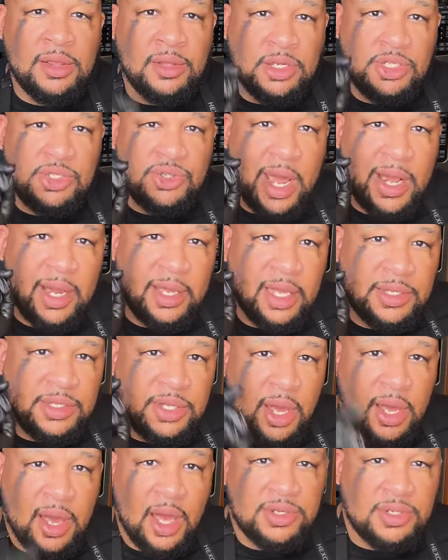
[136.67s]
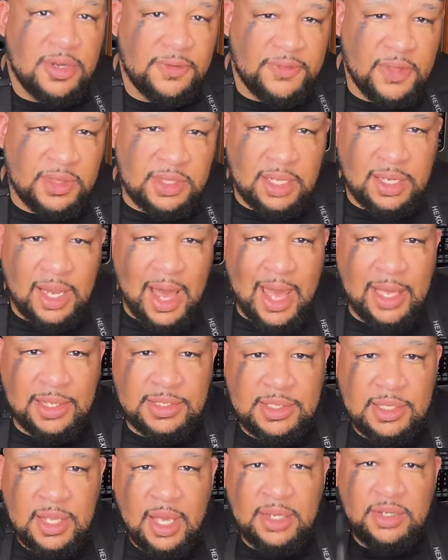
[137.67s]
Let's try to get to 150
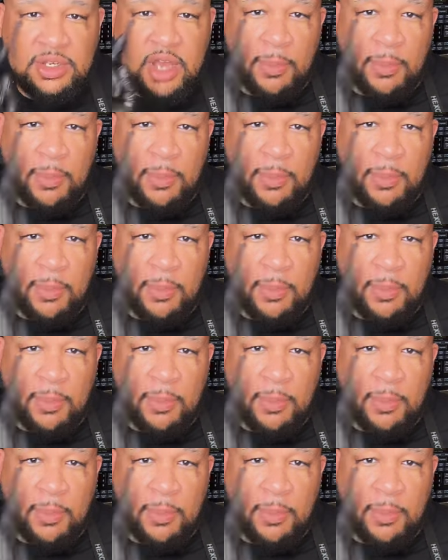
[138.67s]
likes.